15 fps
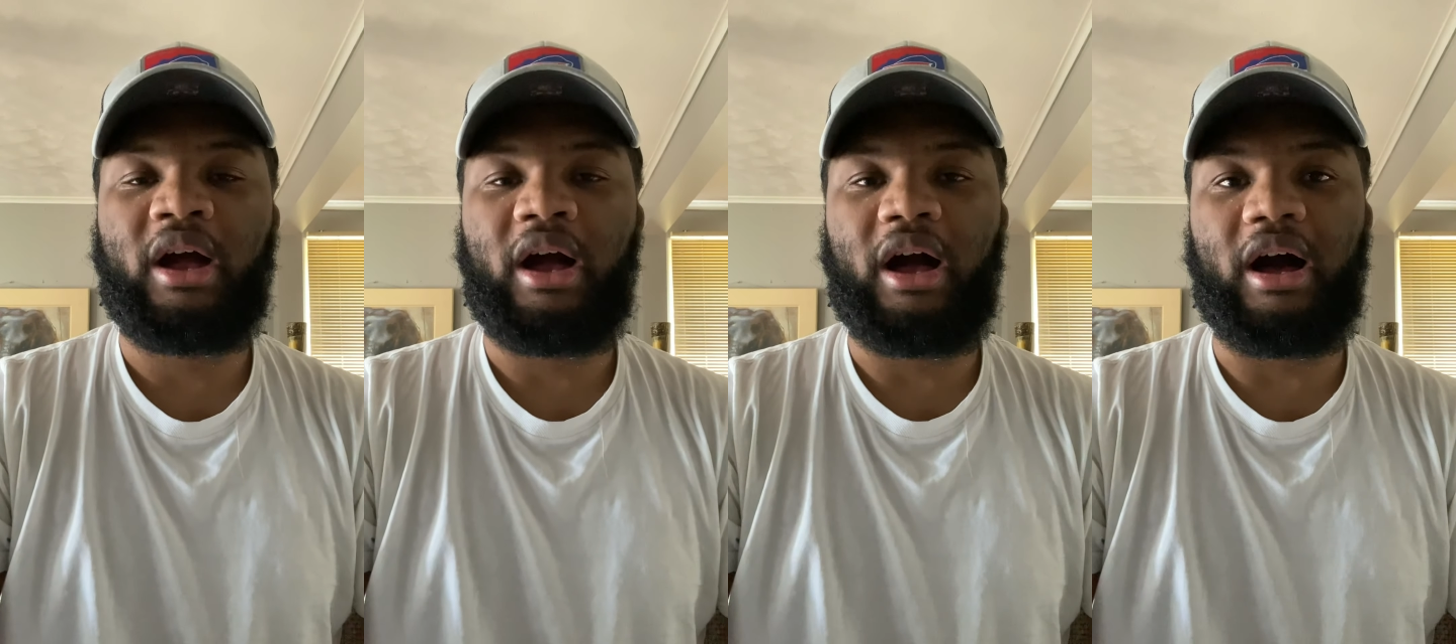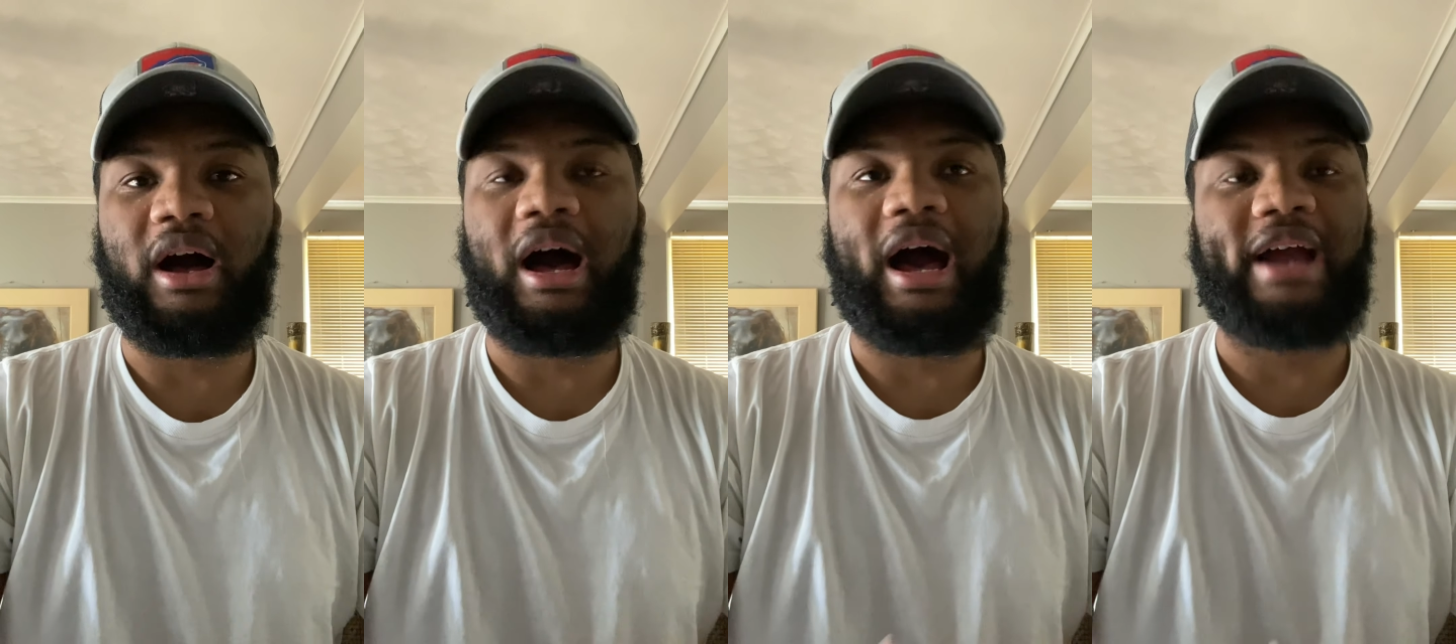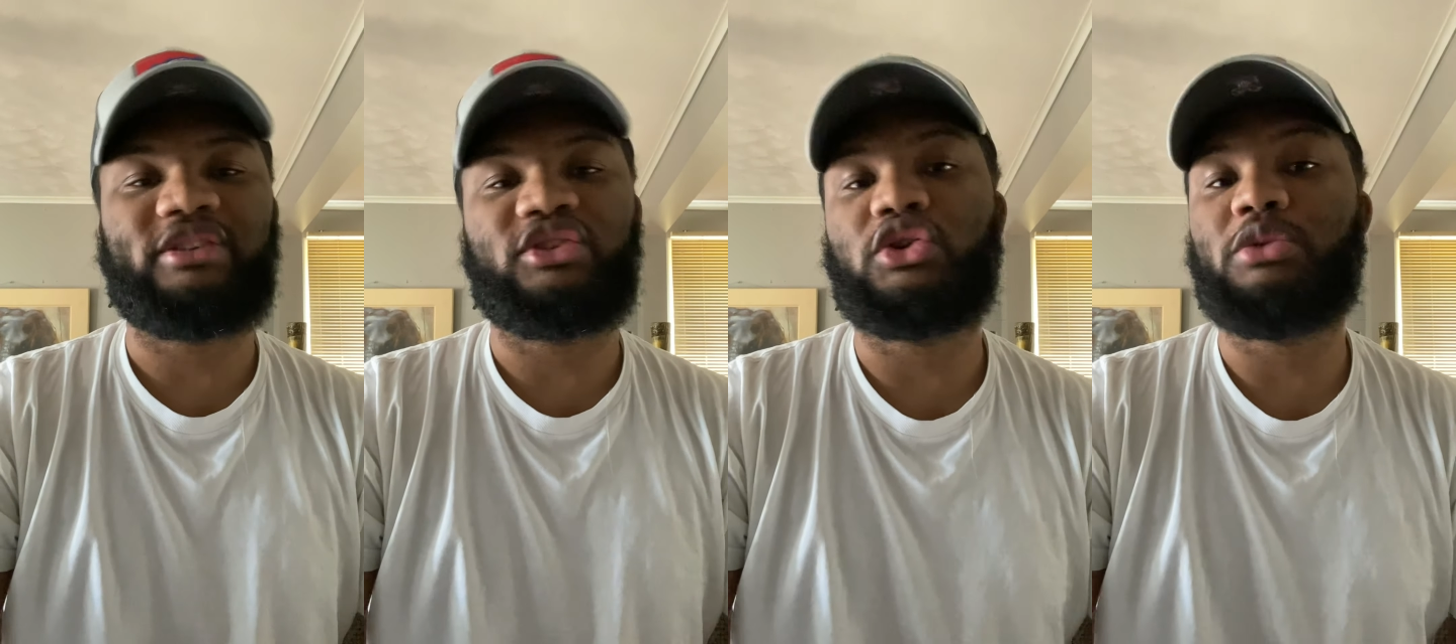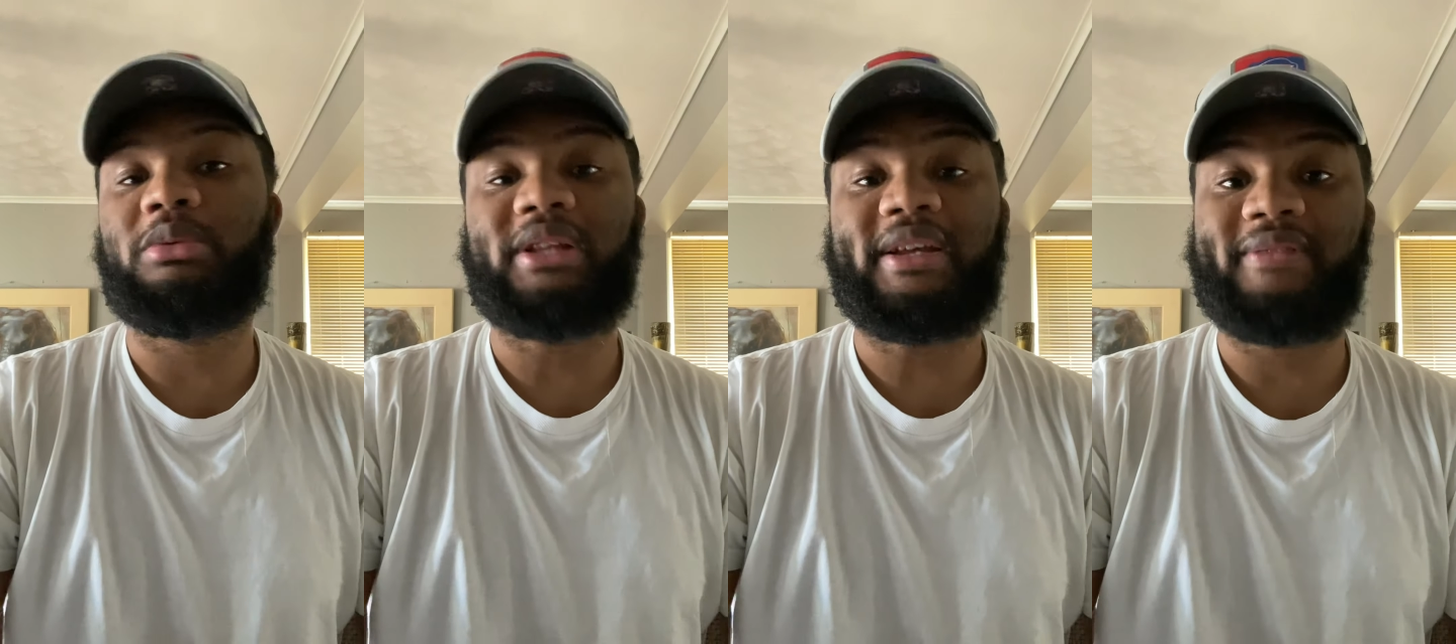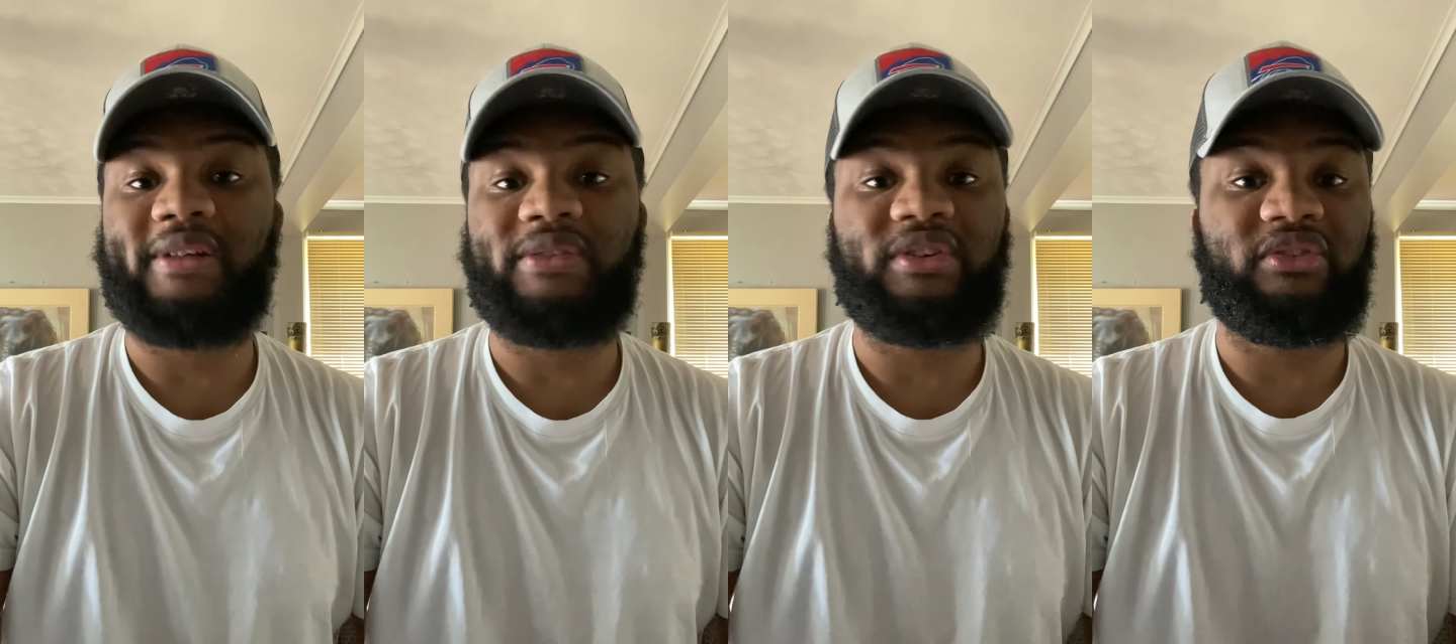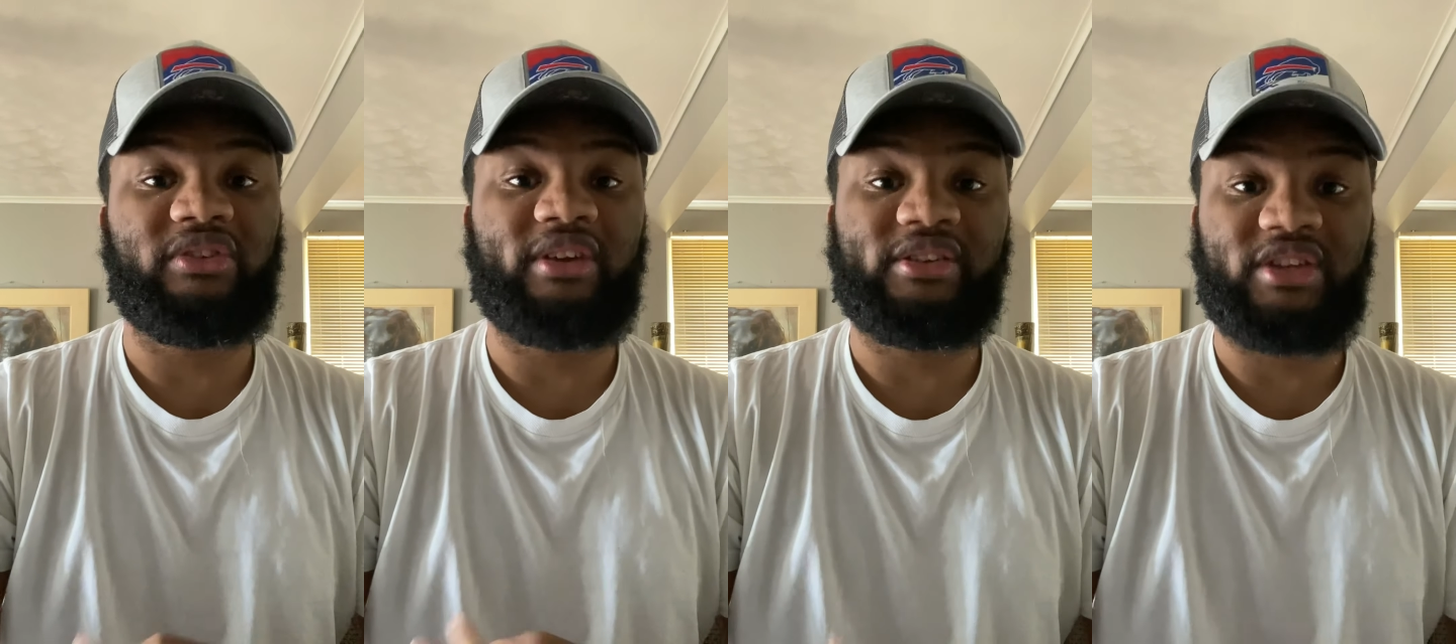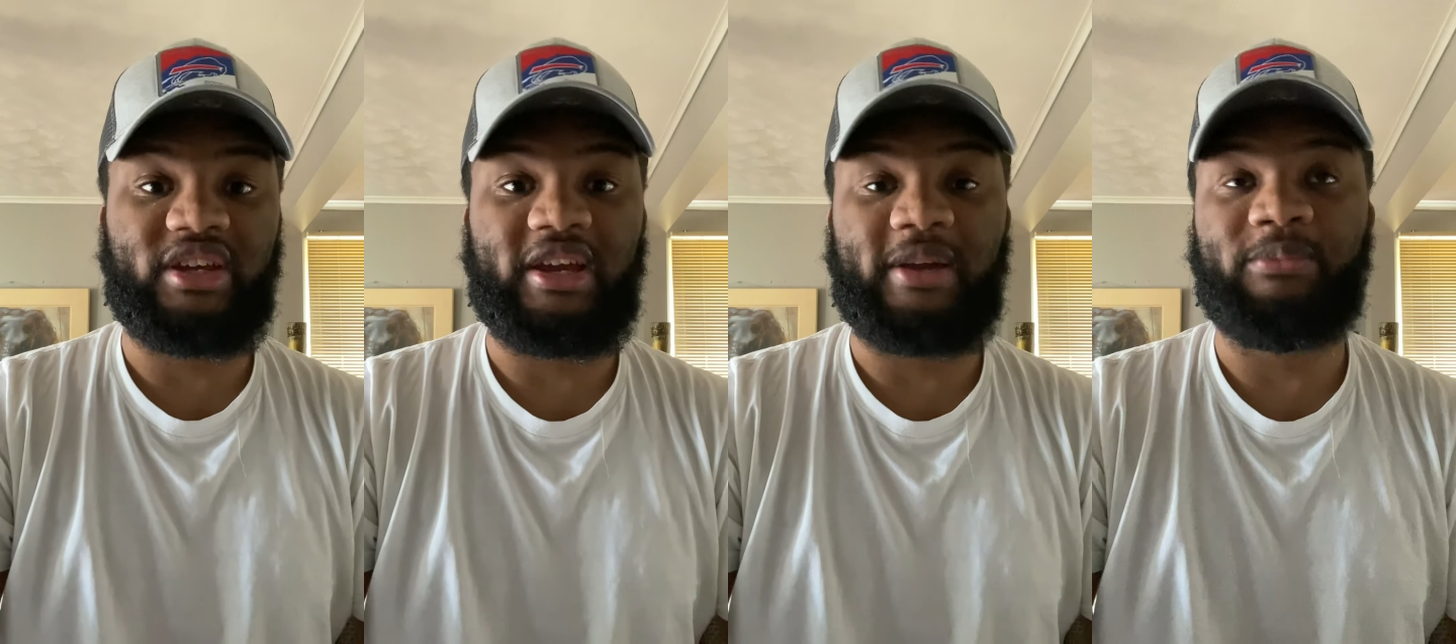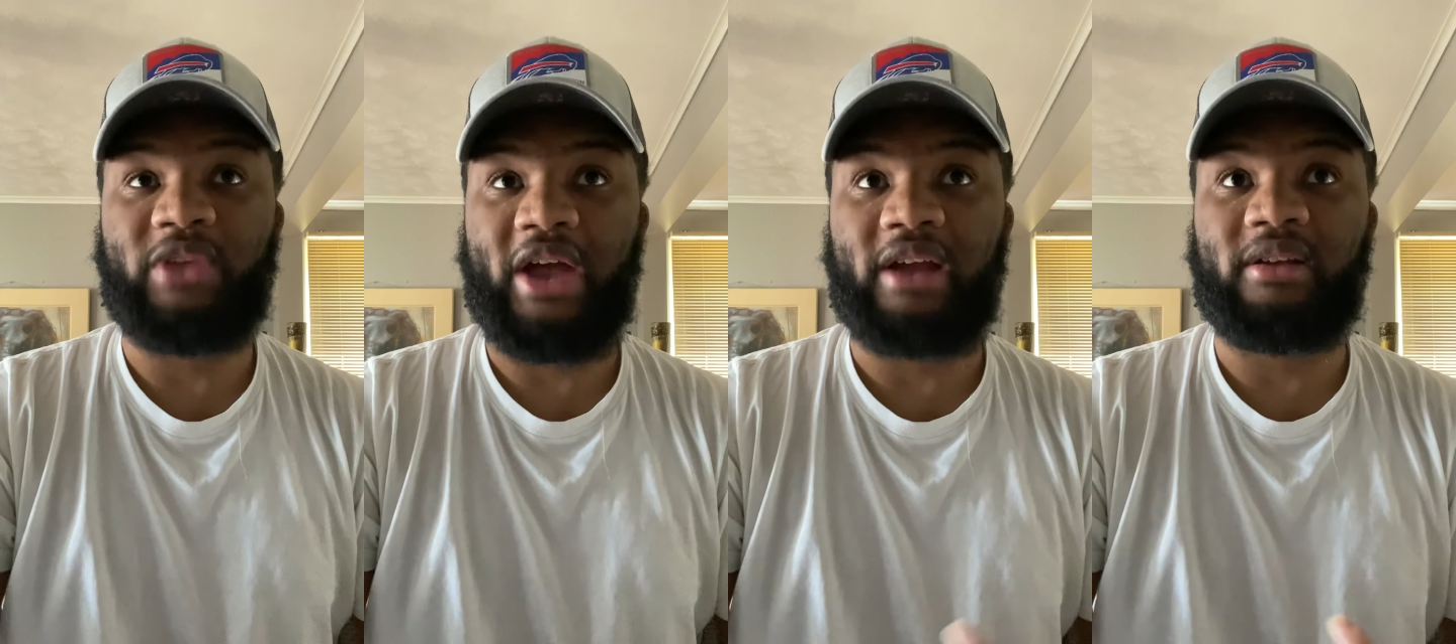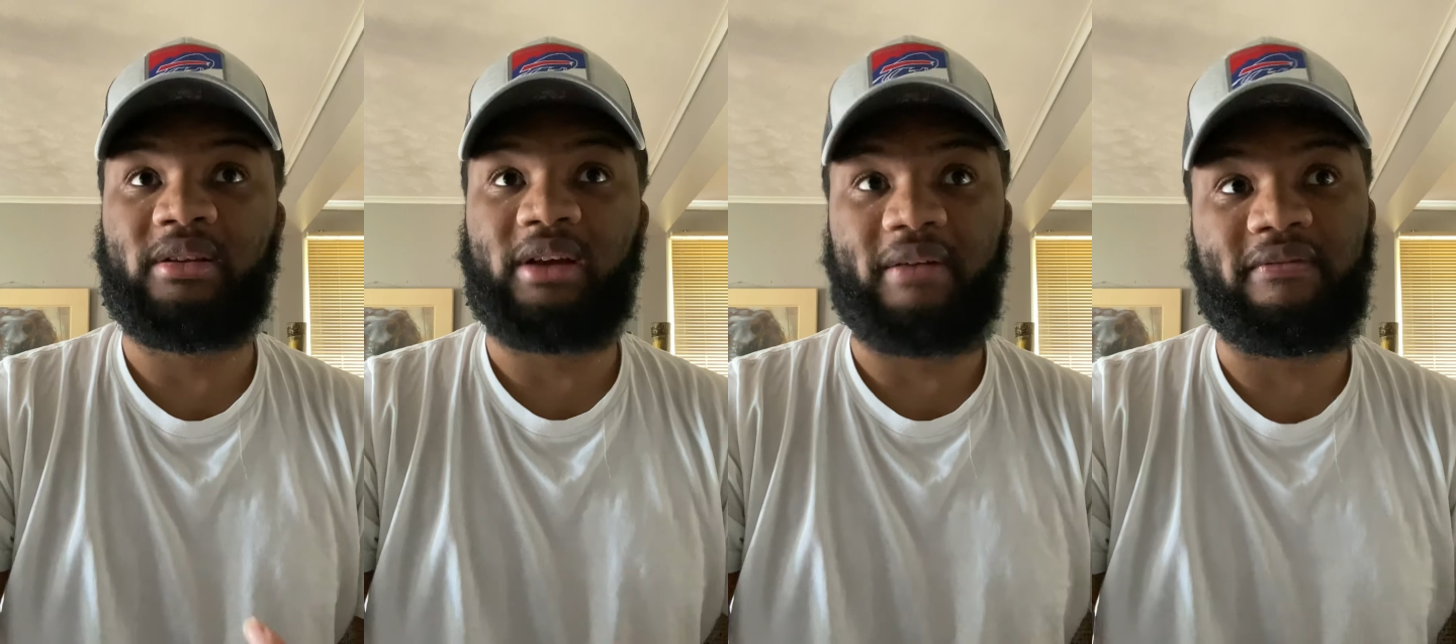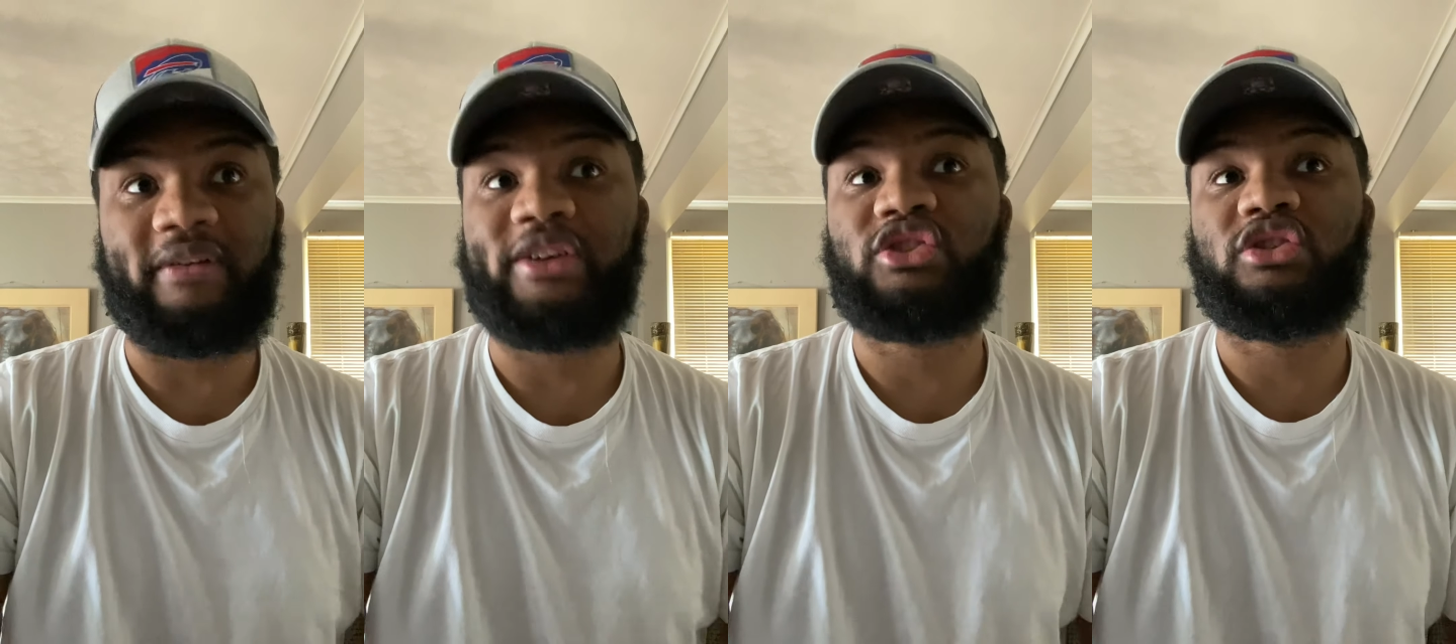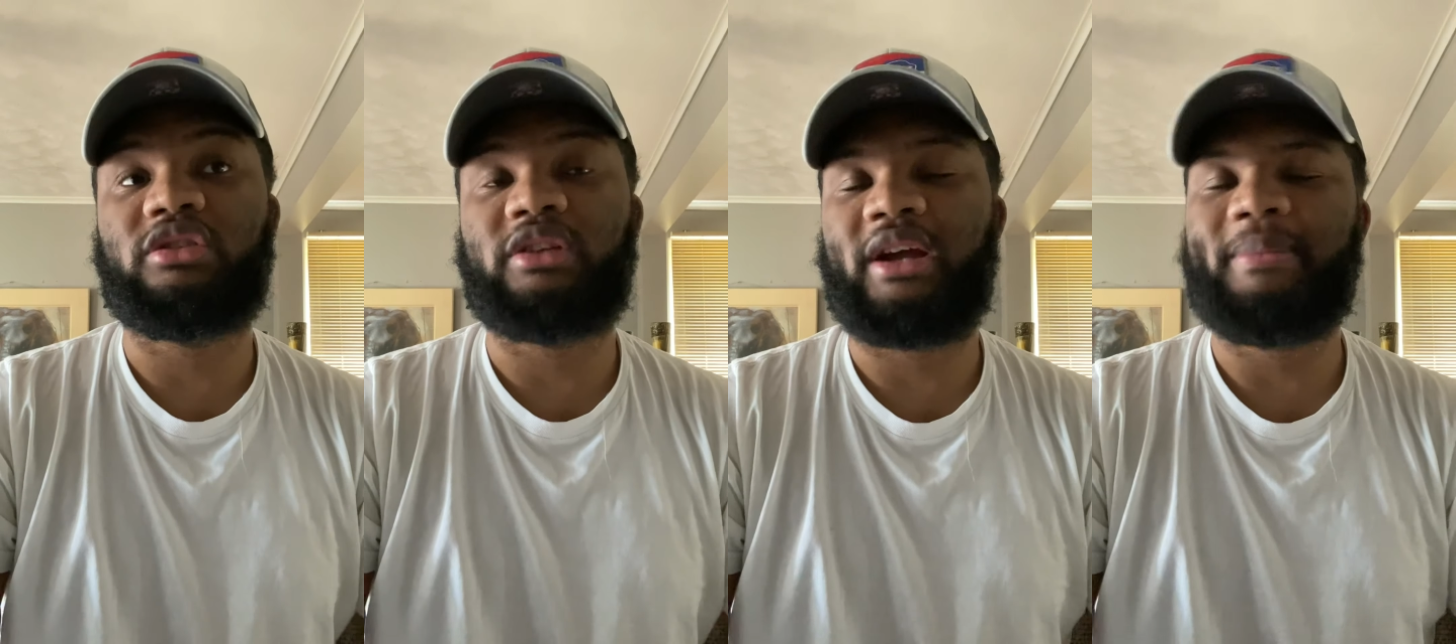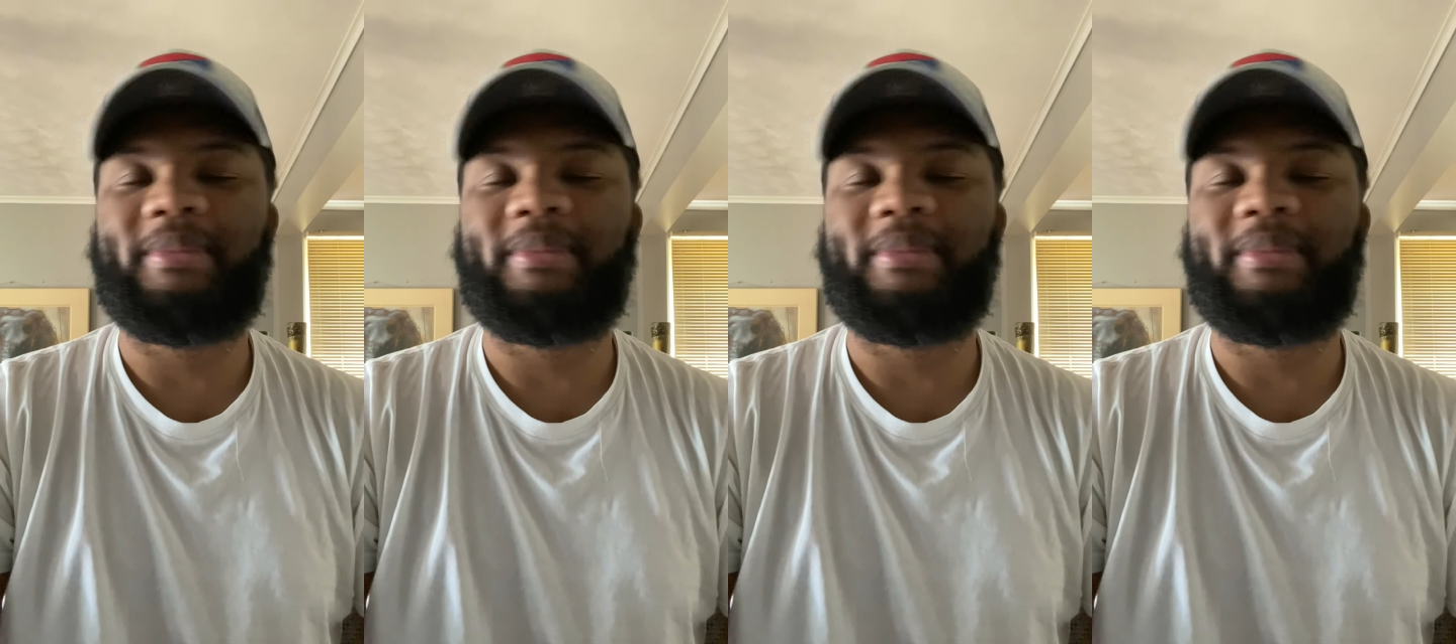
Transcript: uh, I do believe that this is a team that eventually,